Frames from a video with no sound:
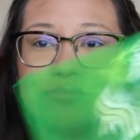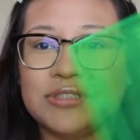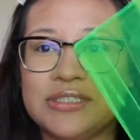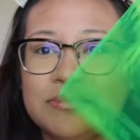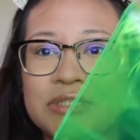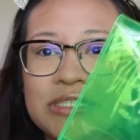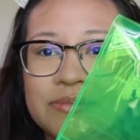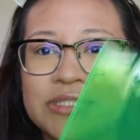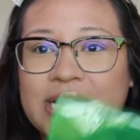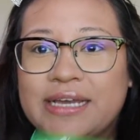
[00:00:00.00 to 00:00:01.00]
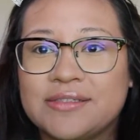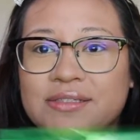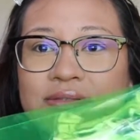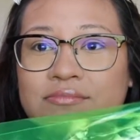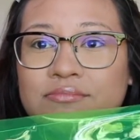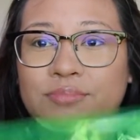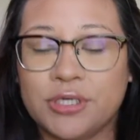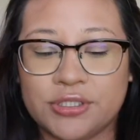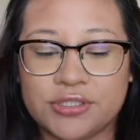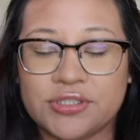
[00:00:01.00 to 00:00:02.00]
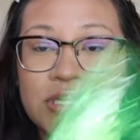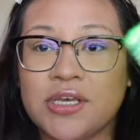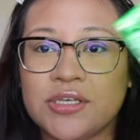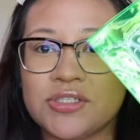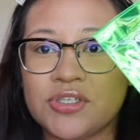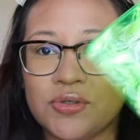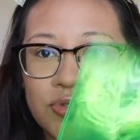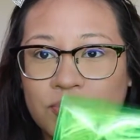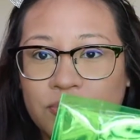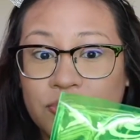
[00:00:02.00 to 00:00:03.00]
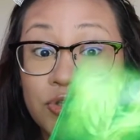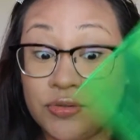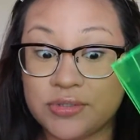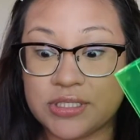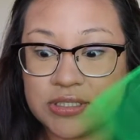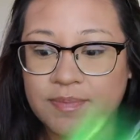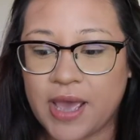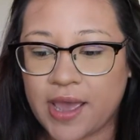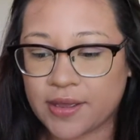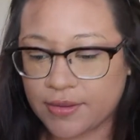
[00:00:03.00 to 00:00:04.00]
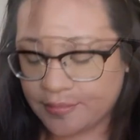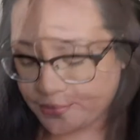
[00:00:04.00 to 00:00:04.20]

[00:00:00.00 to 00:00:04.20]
pretty medium-sized purse to use this bag.